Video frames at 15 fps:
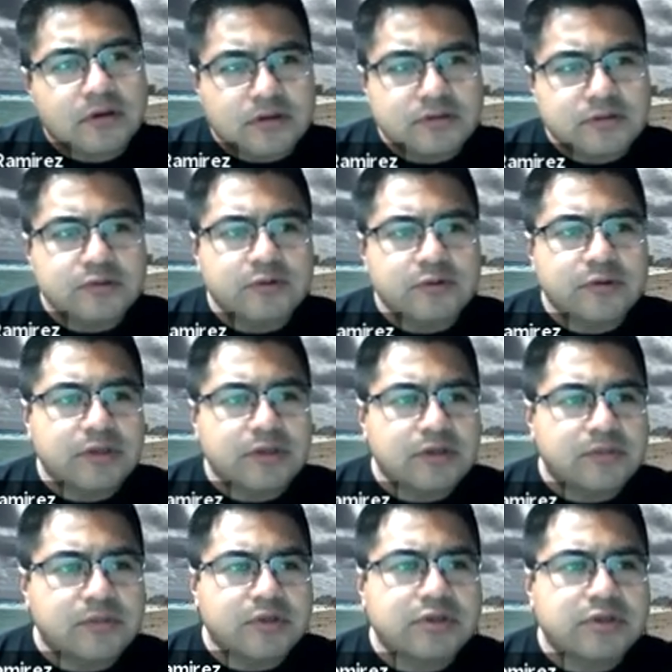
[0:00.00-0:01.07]
Contour again.
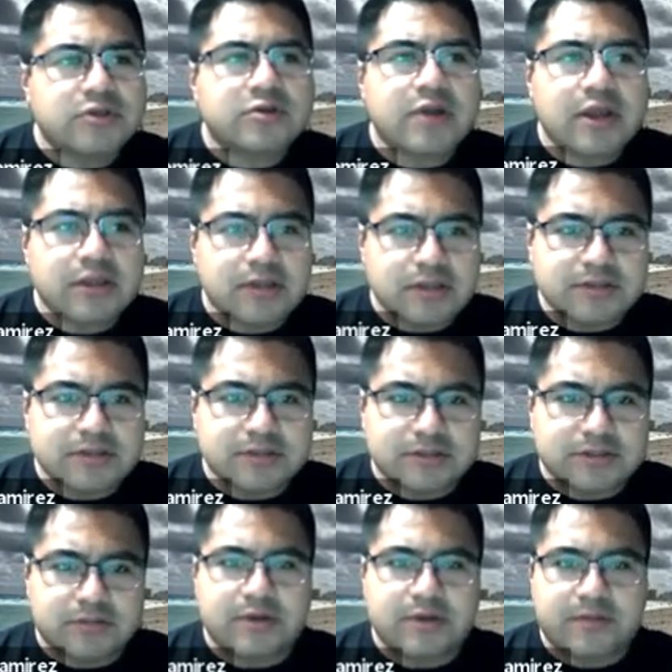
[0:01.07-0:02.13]
I'm going to try this and
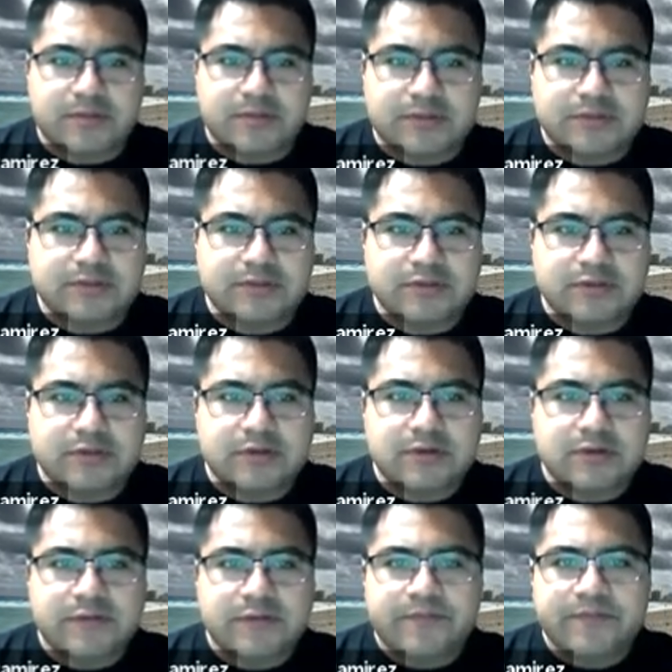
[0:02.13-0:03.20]
see what happens.
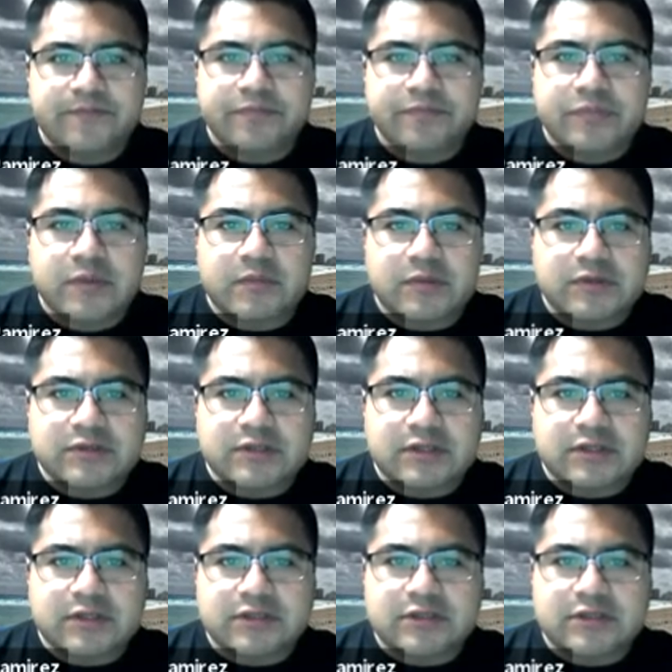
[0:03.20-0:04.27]
I'm going to
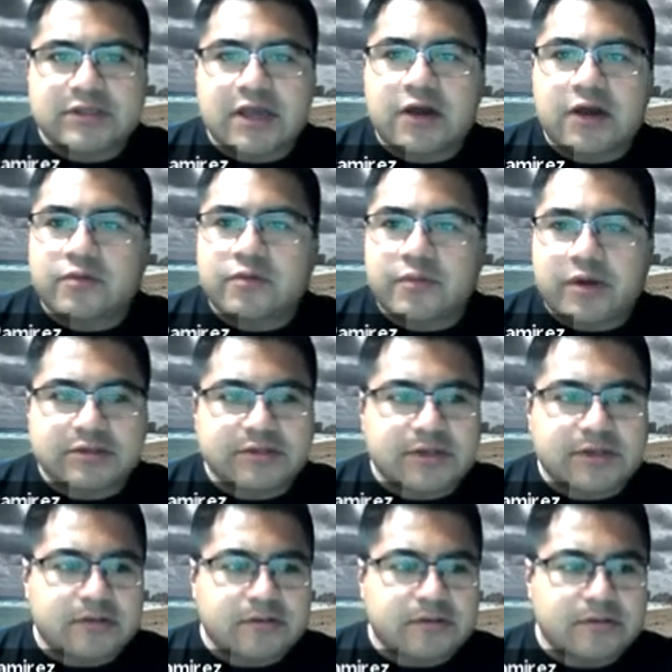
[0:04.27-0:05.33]
select this outer box
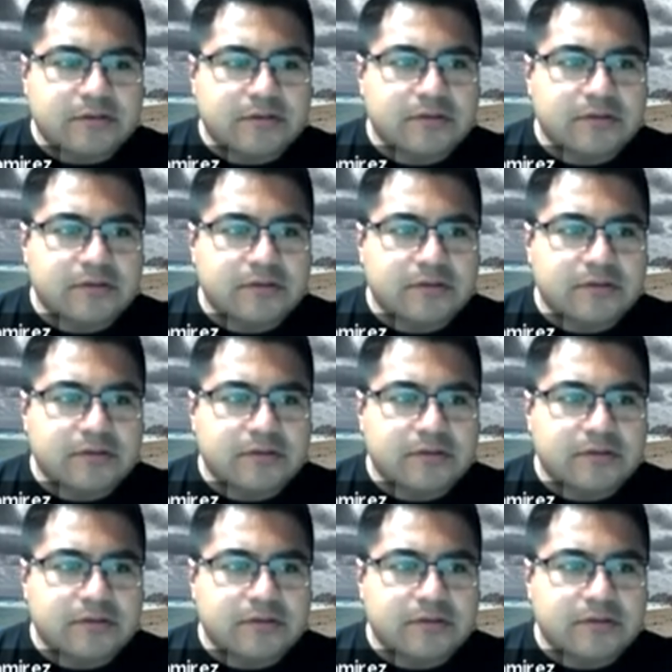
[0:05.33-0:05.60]
now.